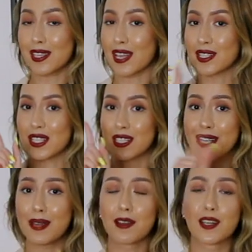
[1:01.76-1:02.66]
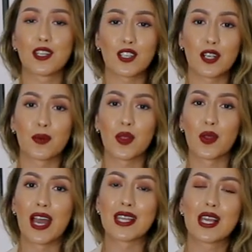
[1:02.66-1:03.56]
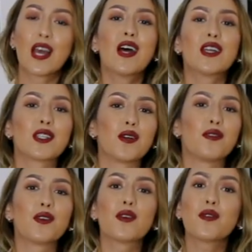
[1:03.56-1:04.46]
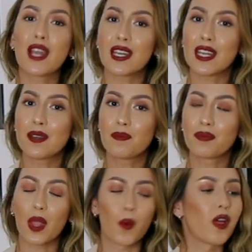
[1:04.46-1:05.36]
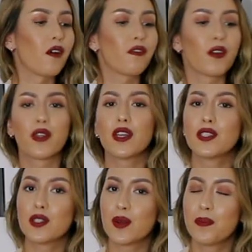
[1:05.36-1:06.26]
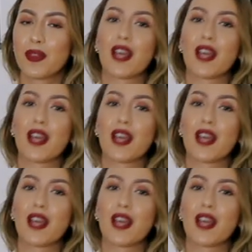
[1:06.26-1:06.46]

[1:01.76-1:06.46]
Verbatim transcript: that today I'm gonna share with you guys. So if you're ready, without further ado,